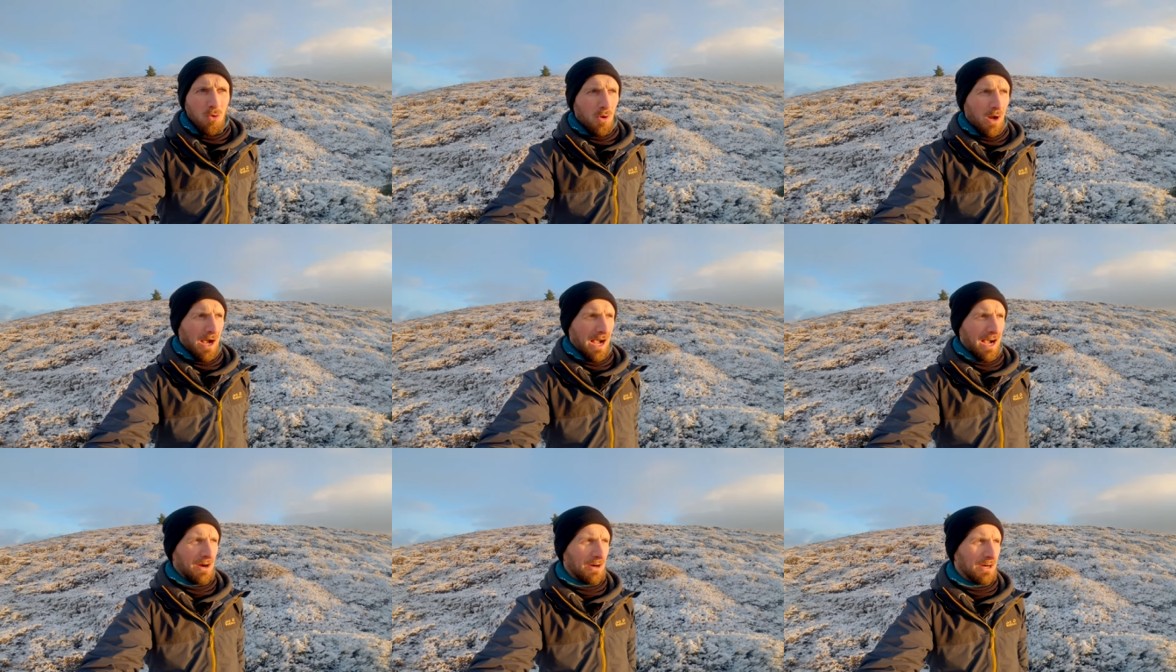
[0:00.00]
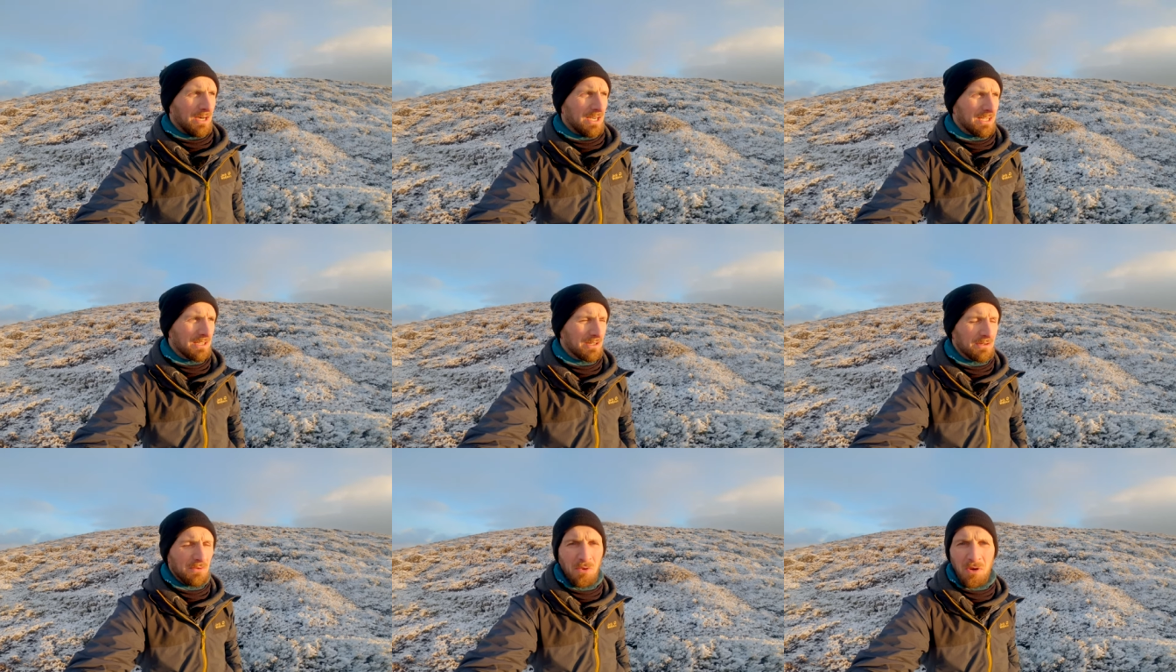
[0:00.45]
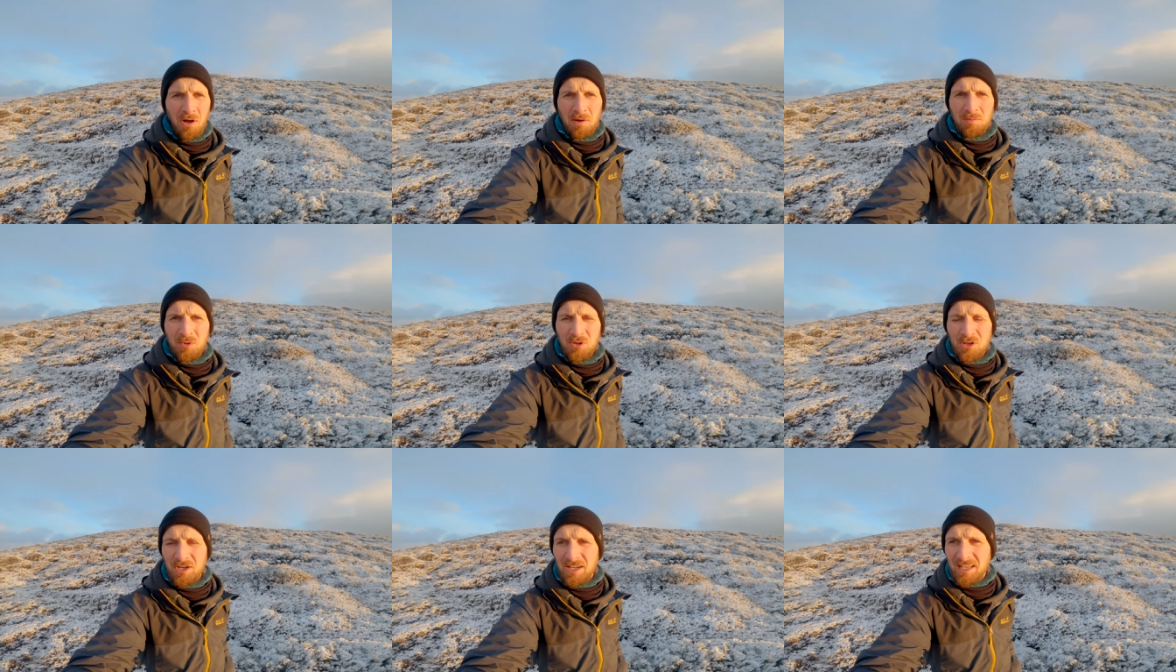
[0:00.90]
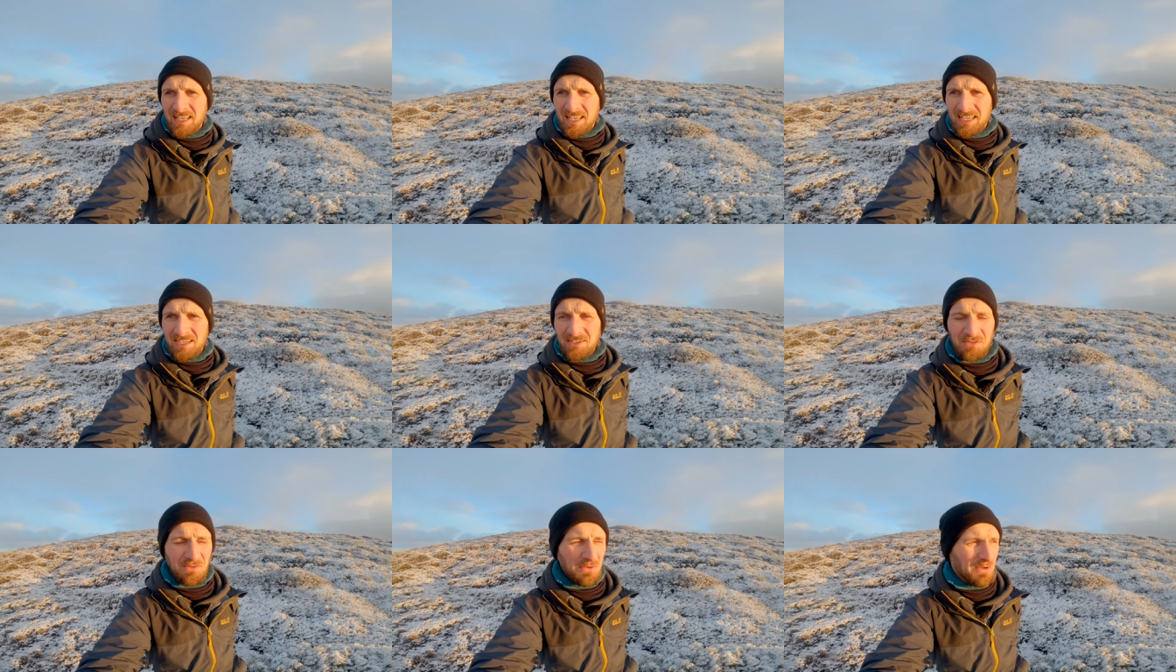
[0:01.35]
Wow, what a morning.
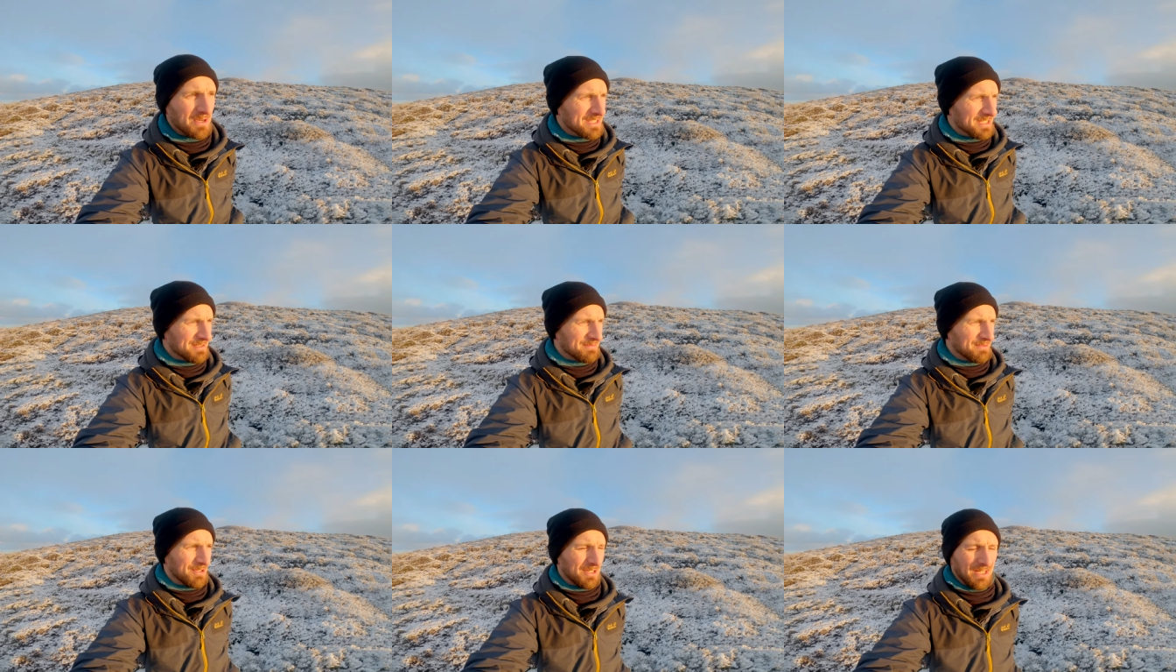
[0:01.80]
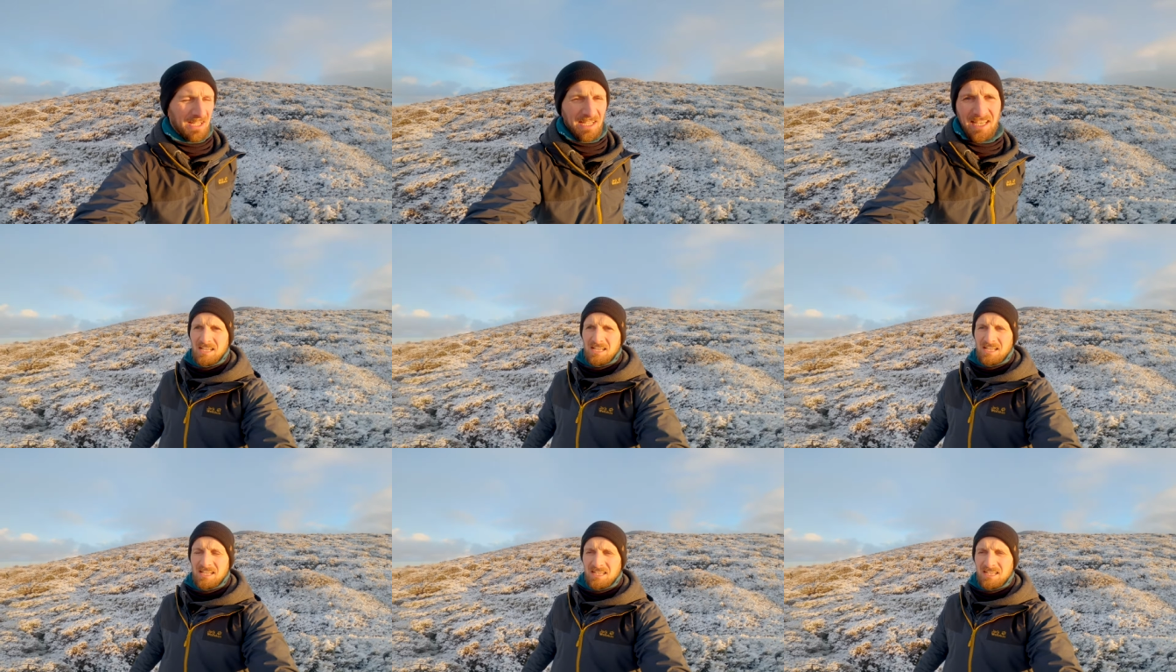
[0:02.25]
What a morning.